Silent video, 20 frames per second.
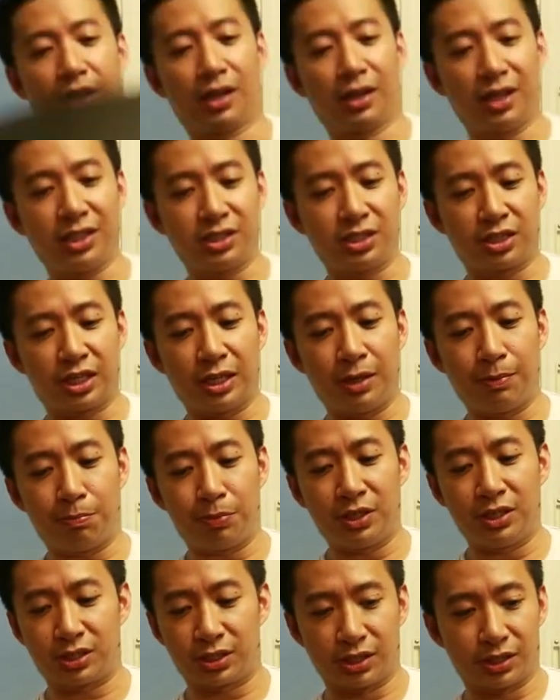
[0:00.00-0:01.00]
at least 3
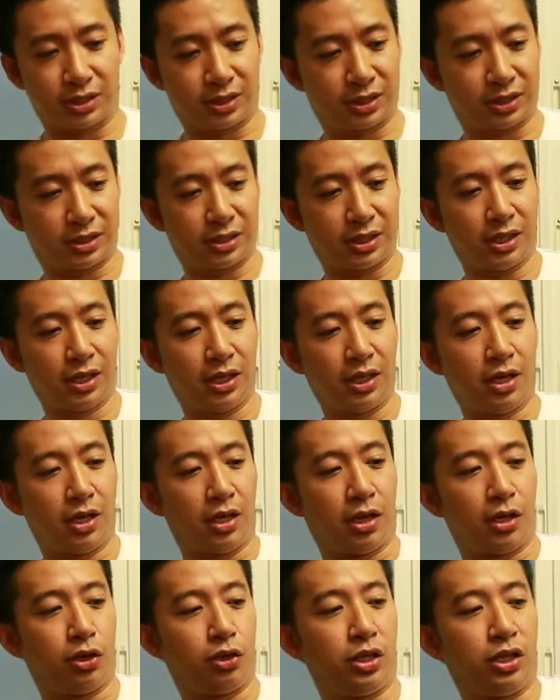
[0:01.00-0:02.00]
pieces.
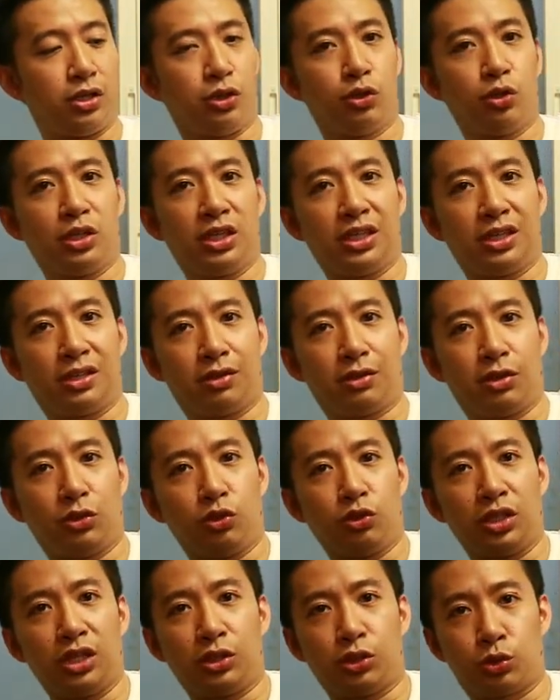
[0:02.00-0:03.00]
You
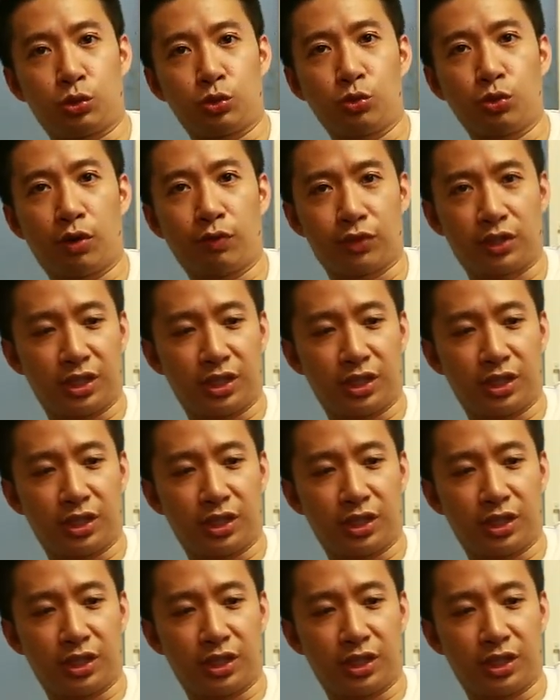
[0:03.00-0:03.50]
need 2 of